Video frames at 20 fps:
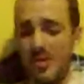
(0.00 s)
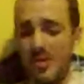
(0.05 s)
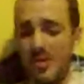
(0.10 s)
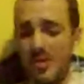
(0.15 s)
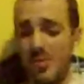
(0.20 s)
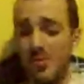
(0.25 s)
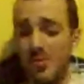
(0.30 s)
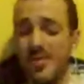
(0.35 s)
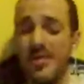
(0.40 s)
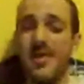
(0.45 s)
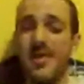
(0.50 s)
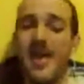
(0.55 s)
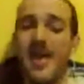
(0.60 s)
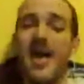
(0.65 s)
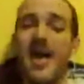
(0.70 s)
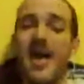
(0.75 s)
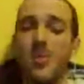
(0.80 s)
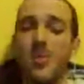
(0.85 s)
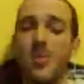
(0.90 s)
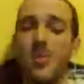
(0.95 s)
it will take
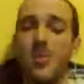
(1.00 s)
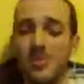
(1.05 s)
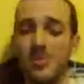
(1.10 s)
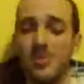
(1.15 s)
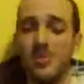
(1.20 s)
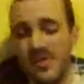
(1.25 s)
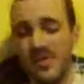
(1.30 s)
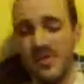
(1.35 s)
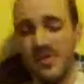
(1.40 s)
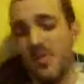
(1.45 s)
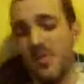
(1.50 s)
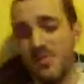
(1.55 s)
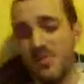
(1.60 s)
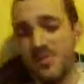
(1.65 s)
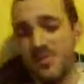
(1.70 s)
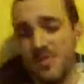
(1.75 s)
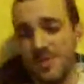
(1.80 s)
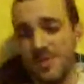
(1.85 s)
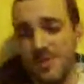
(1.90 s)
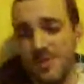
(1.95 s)
hours upon
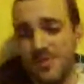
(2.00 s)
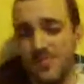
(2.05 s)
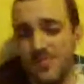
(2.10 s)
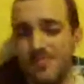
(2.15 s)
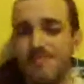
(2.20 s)
hours to